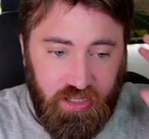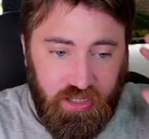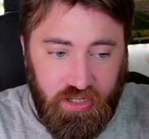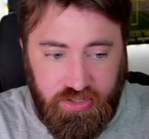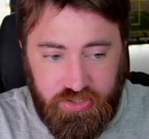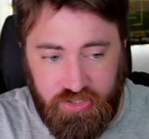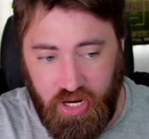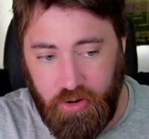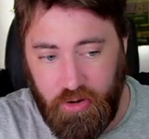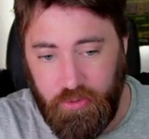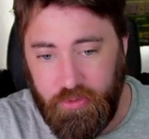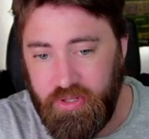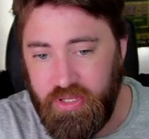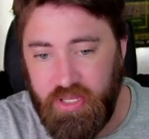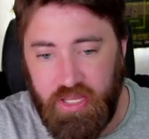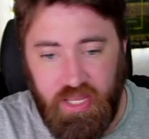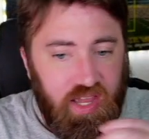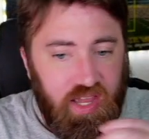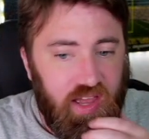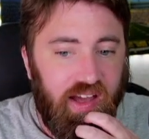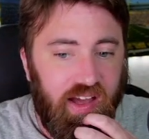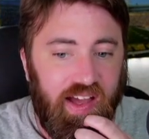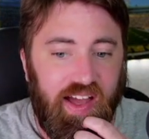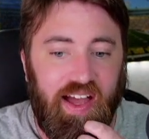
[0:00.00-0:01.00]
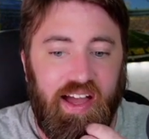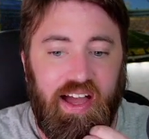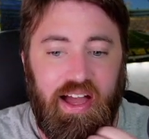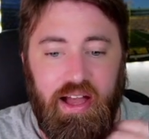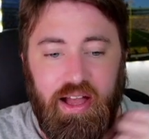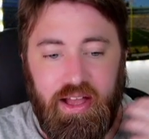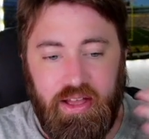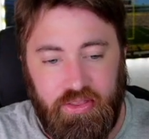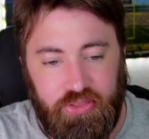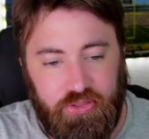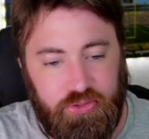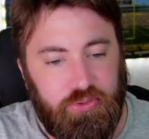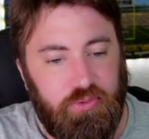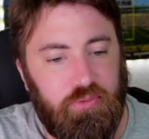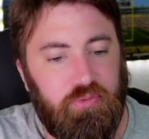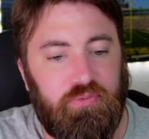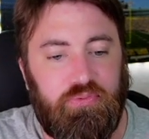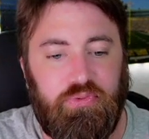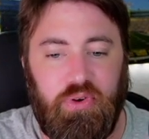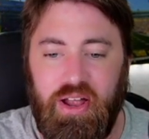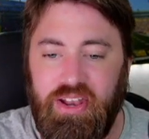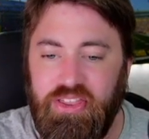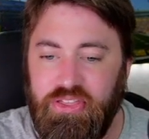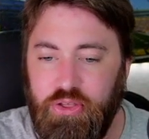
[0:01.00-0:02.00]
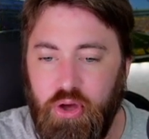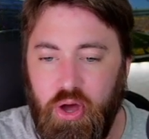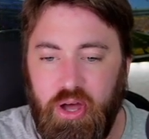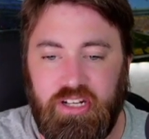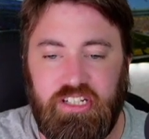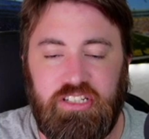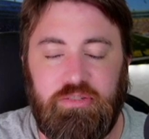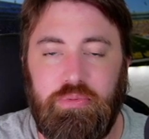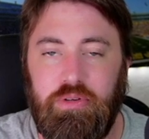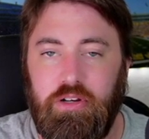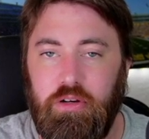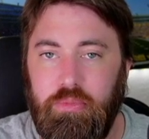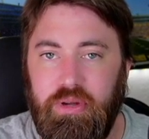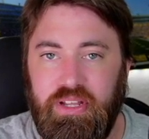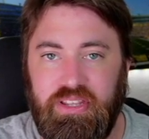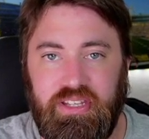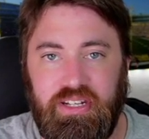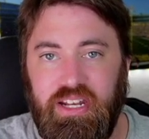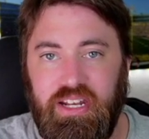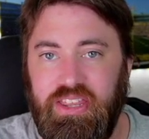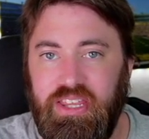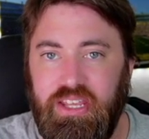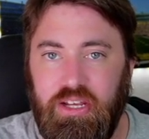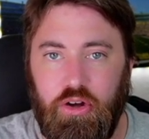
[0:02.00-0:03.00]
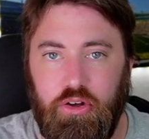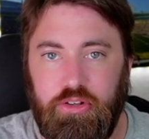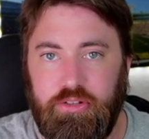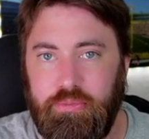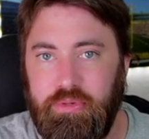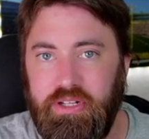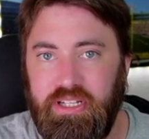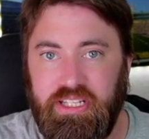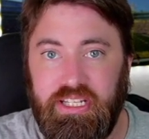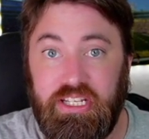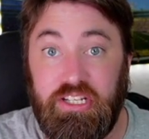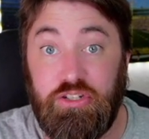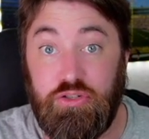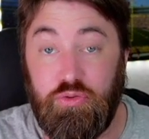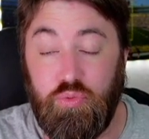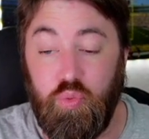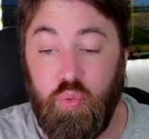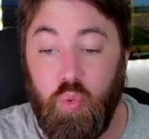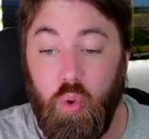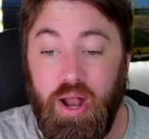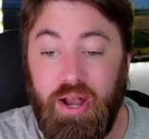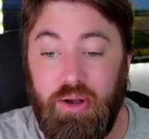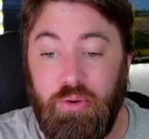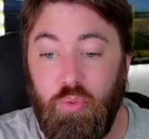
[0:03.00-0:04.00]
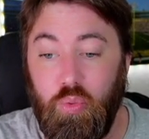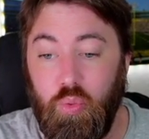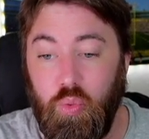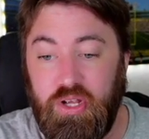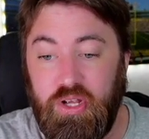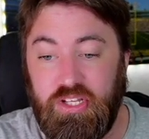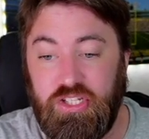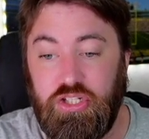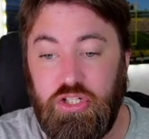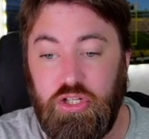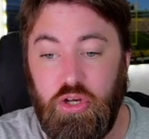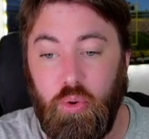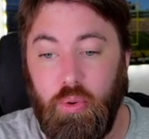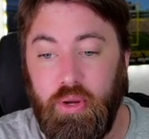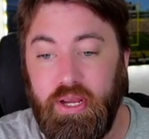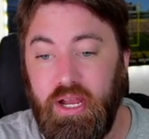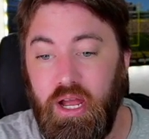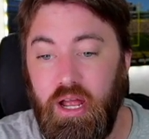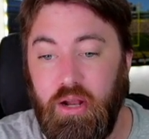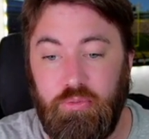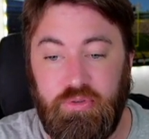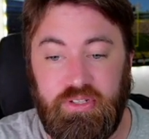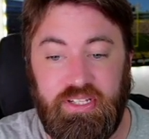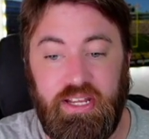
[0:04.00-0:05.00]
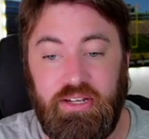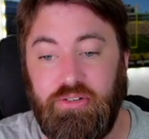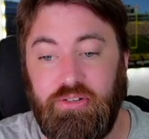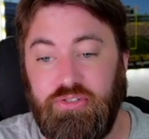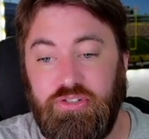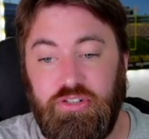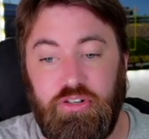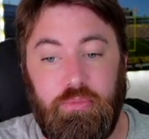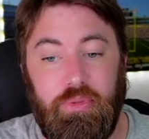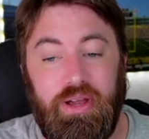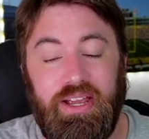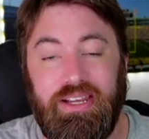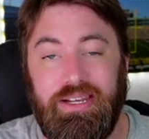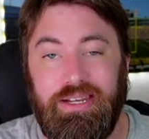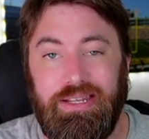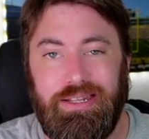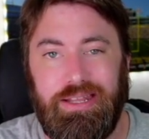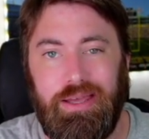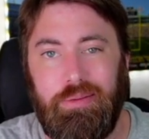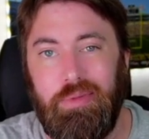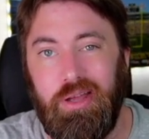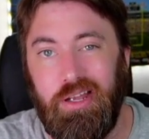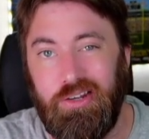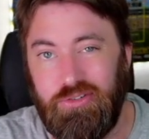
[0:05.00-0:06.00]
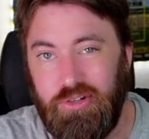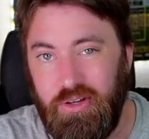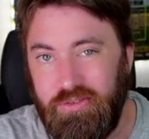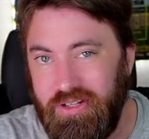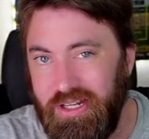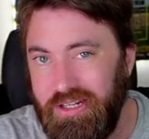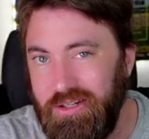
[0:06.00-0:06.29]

So, fun thought experiment that I think ultimately is what was going on with Daniel Jeremiah in that mock draft.